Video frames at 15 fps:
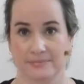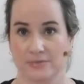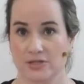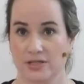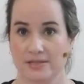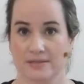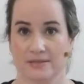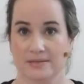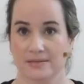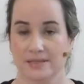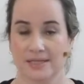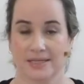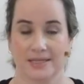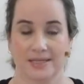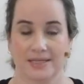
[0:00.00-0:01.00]
Just
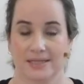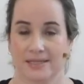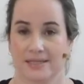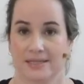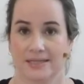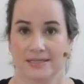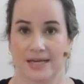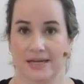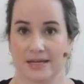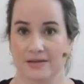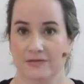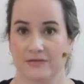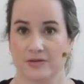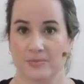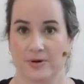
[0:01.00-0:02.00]
taking a
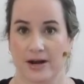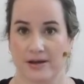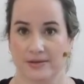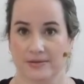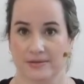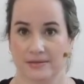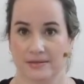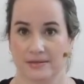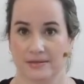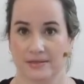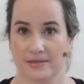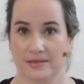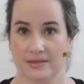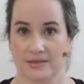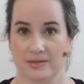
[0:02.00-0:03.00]
few breaths,
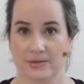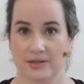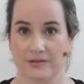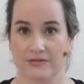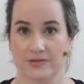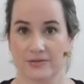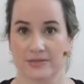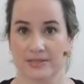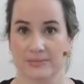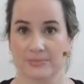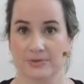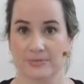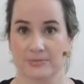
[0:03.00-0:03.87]
doing a few simple